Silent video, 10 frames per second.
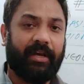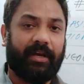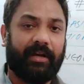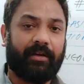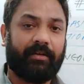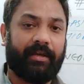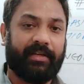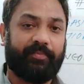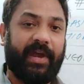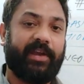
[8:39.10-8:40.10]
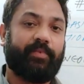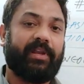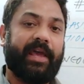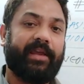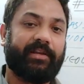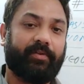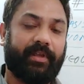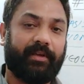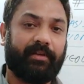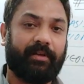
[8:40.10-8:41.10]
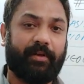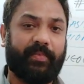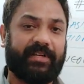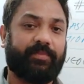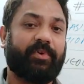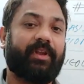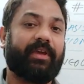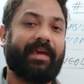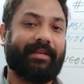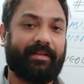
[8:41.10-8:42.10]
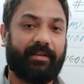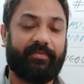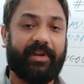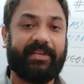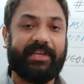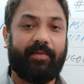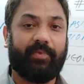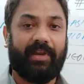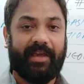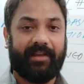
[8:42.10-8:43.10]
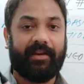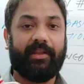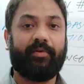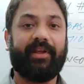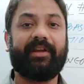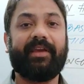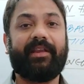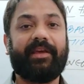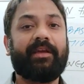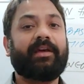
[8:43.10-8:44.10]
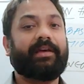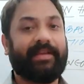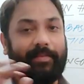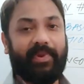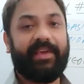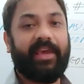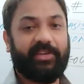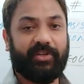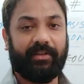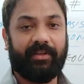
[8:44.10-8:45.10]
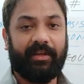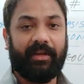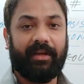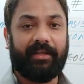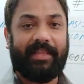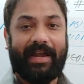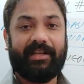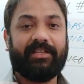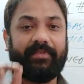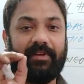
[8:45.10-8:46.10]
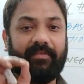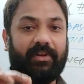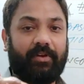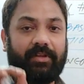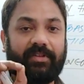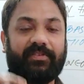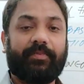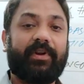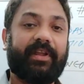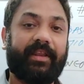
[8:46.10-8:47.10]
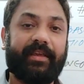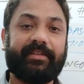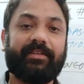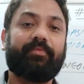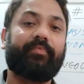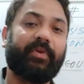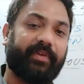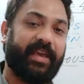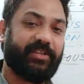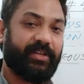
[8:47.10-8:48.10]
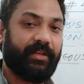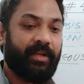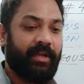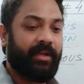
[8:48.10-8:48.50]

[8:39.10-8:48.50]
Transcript: It might be like during a metabolic error, for example, error during DNA replication. That is one of the cause of spontaneous mutation.